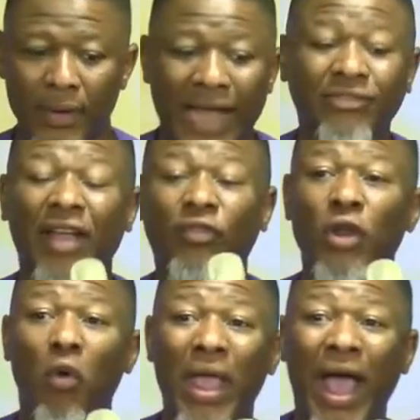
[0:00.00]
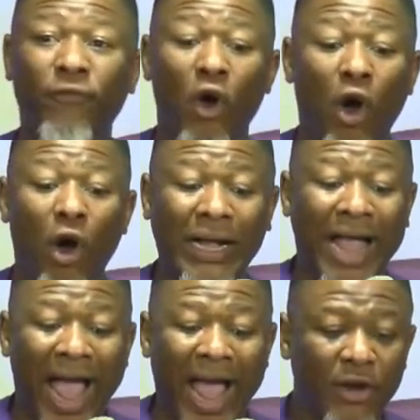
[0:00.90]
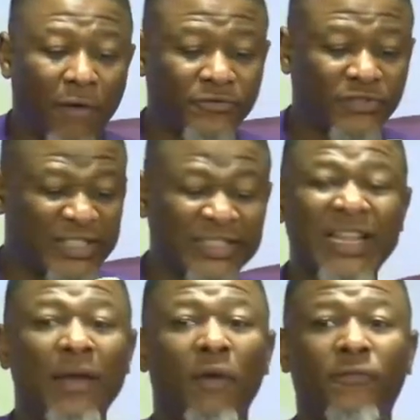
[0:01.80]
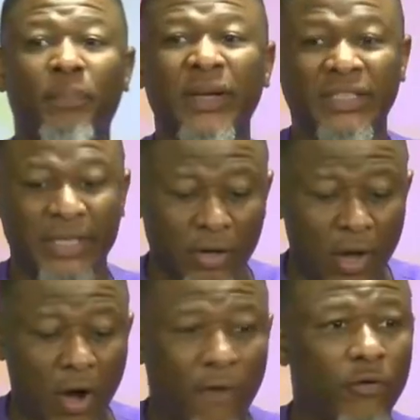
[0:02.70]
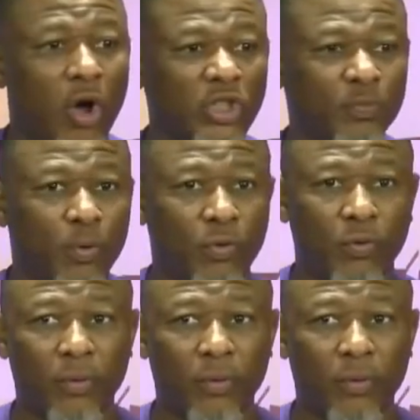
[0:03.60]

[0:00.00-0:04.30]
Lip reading: That's why today we have all kind of system of preaching of gospel.